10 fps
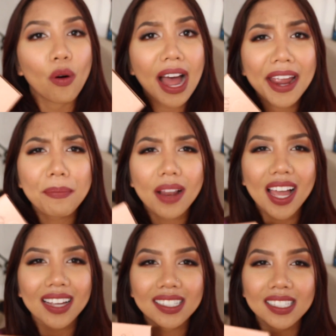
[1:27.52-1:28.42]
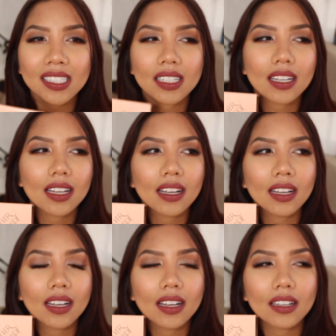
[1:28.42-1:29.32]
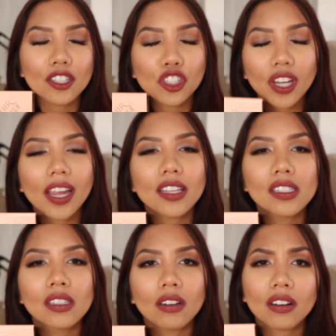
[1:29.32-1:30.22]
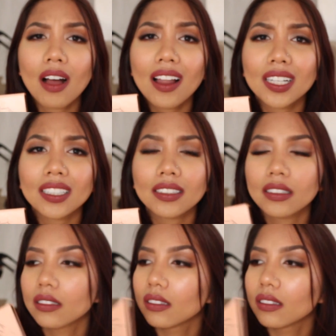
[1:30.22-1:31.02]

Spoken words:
I apply these shades or colors.